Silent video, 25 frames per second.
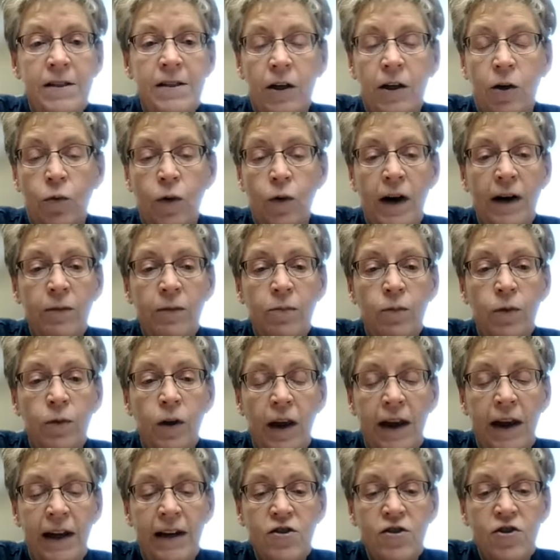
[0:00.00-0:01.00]
a great
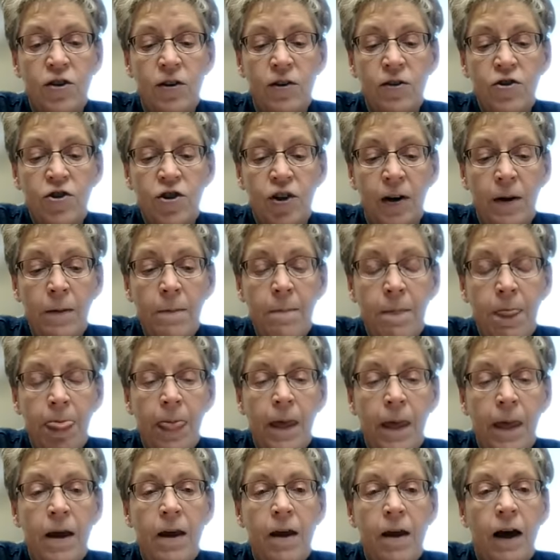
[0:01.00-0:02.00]
relationship.
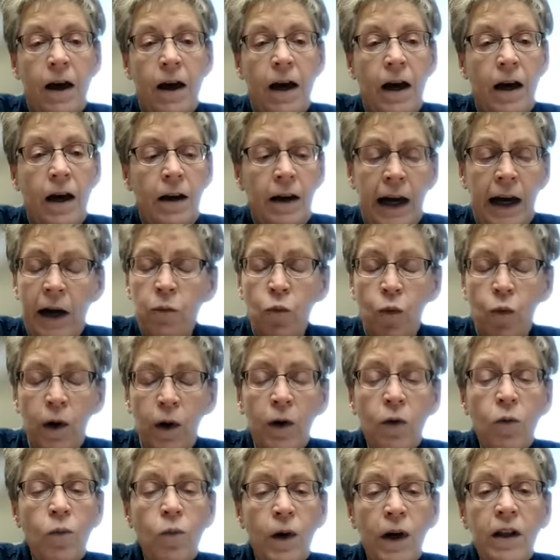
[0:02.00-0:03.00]
And
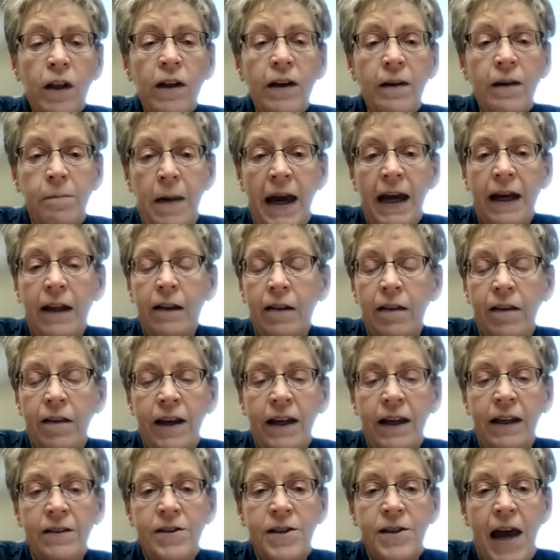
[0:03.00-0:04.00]
we're really making
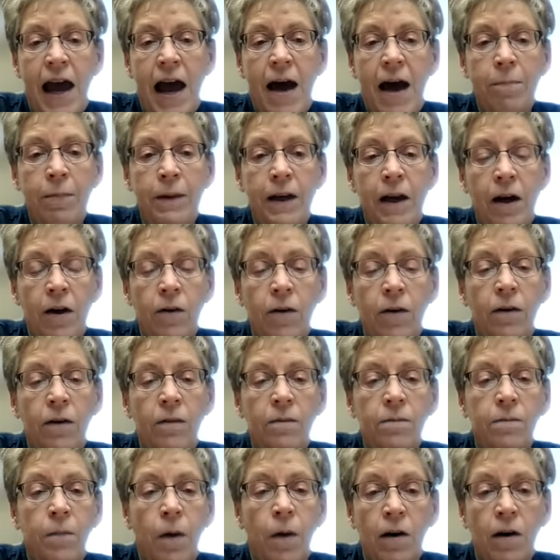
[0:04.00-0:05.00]
things happen out
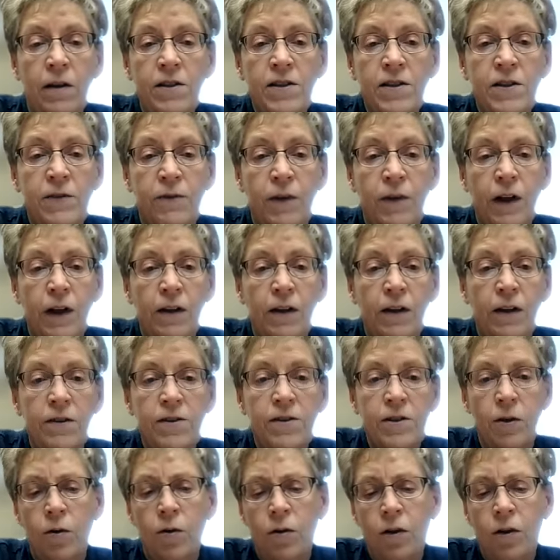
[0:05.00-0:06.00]
in Barnesville.
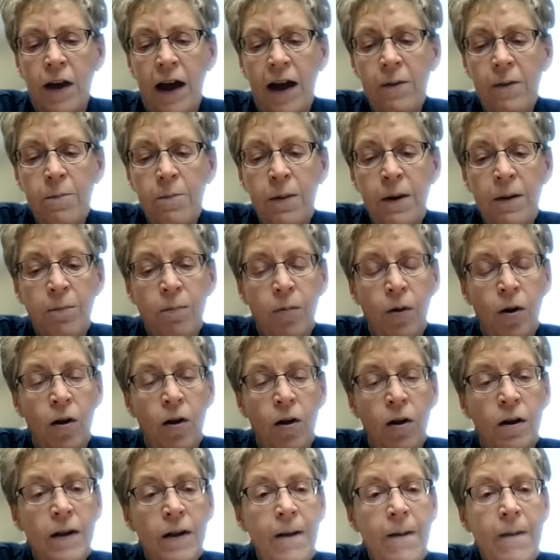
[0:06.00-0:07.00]
So a lot of
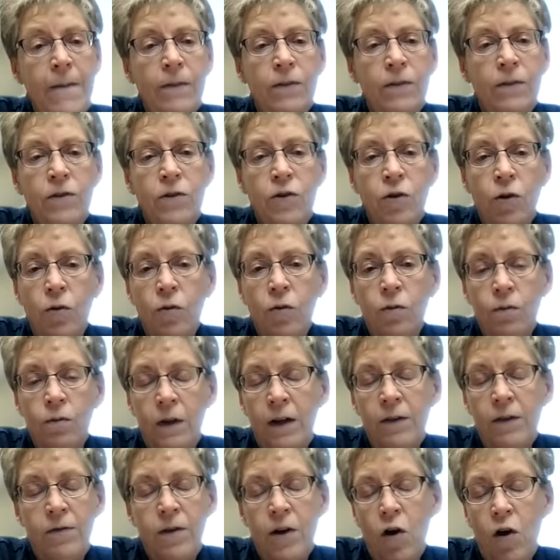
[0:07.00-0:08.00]
people don't
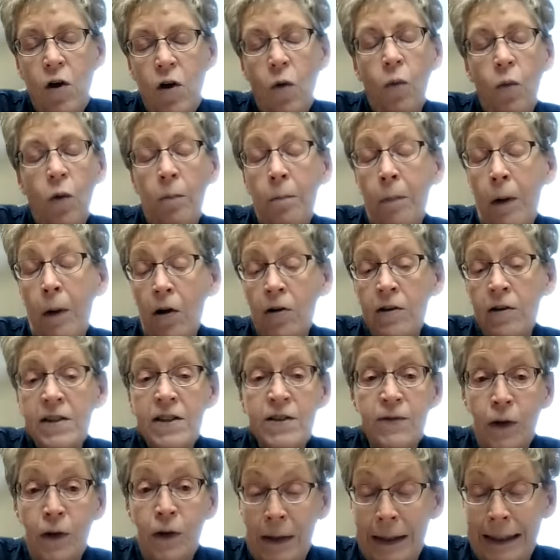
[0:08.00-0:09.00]
even know where
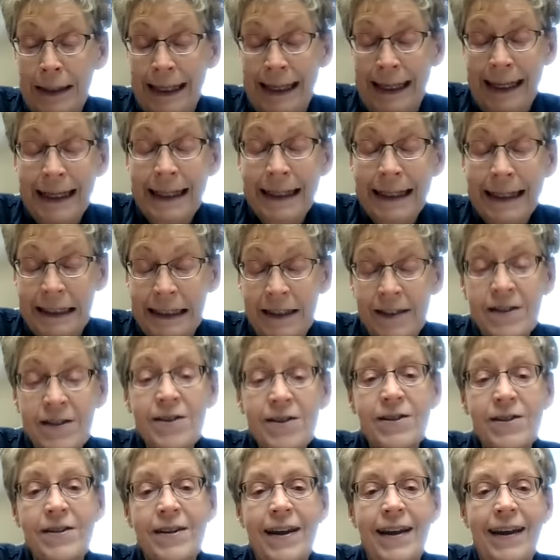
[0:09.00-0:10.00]
Barnesville
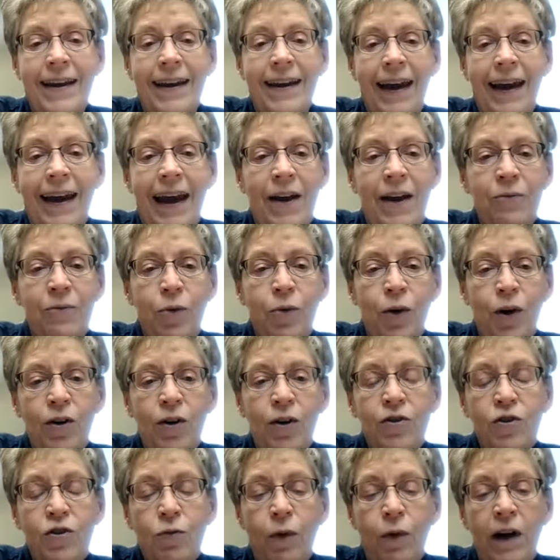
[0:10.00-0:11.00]
is. And
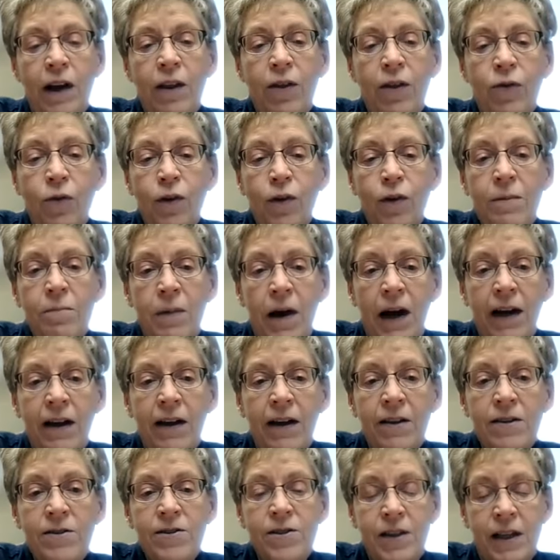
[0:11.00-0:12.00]
we're 23
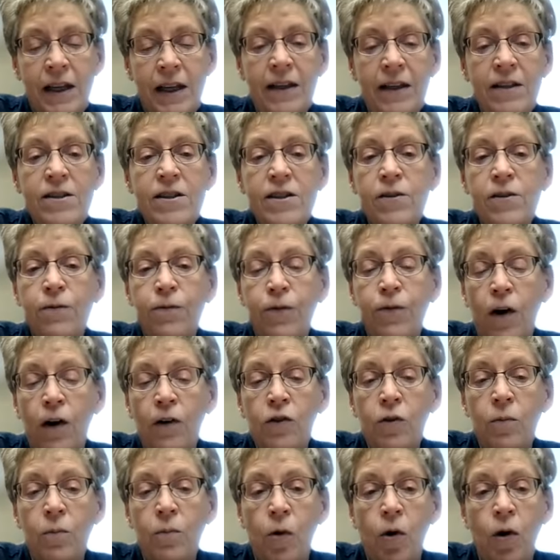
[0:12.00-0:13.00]
miles east of
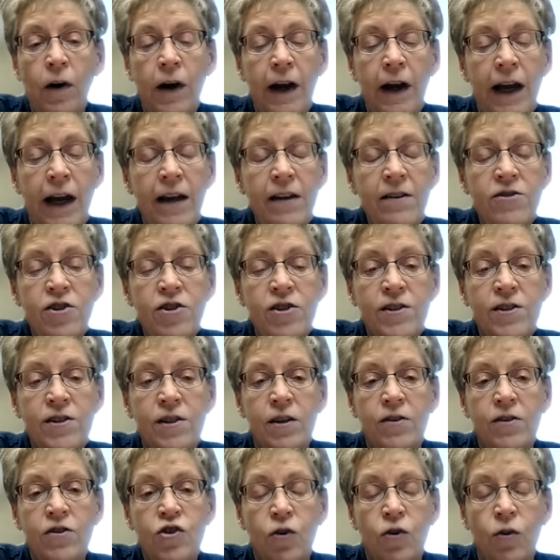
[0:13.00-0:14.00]
Fargo-Moorhead, just
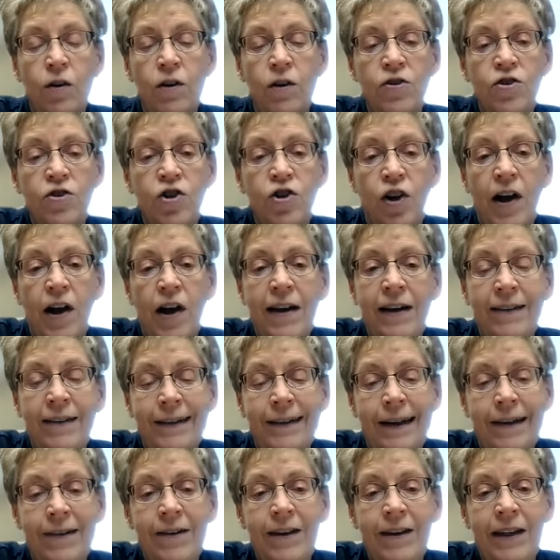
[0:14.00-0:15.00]
a short jaunt
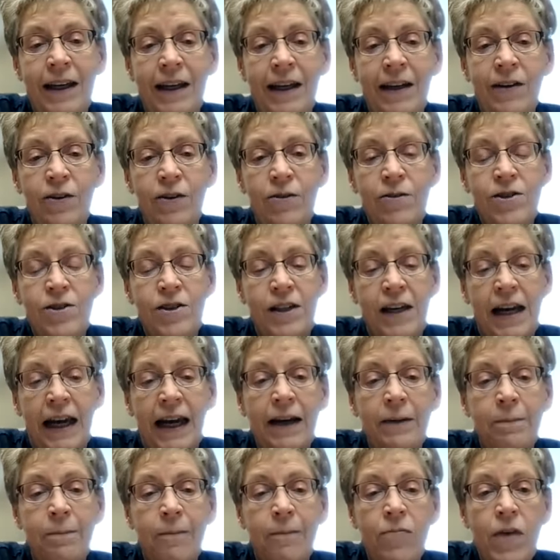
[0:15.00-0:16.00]
down the
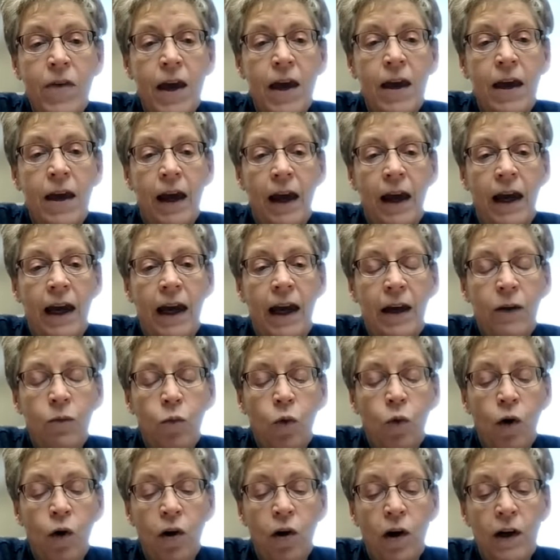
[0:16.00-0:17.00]
interstate. And
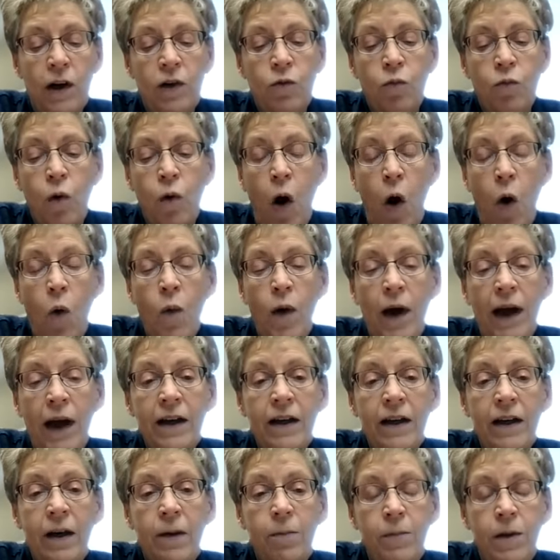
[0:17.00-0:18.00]
we're a
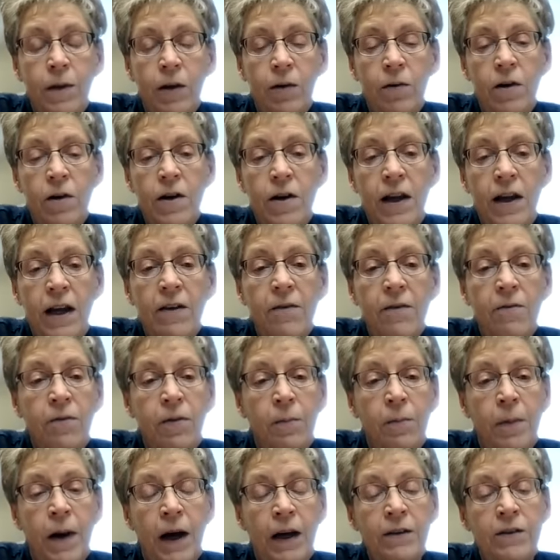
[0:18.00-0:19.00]
growing community of
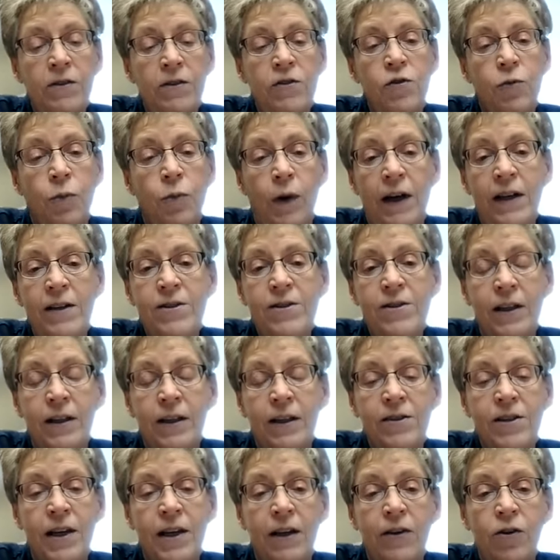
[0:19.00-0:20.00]
about
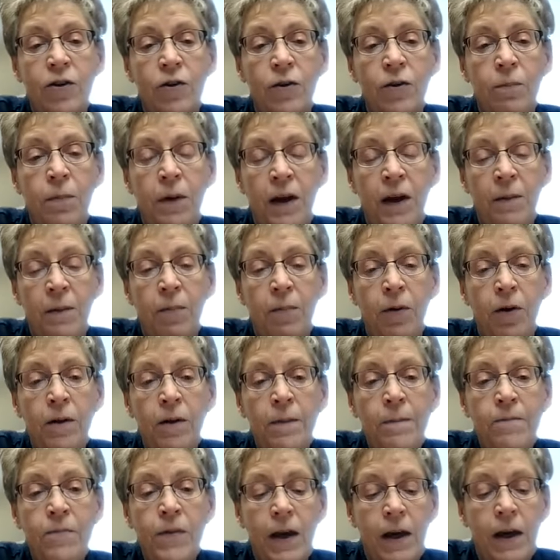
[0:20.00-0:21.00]
2,600
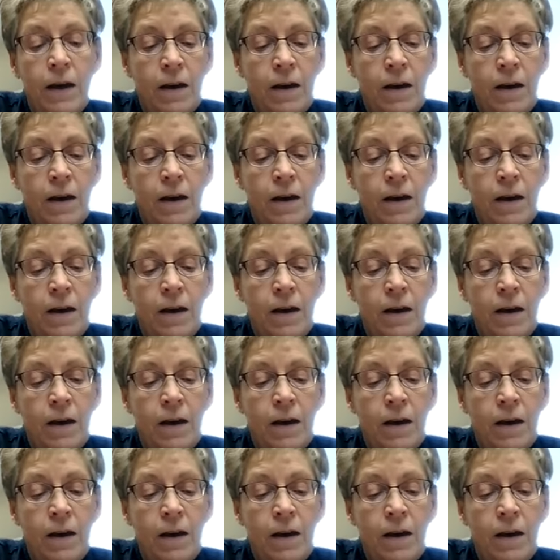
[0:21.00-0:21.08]
people.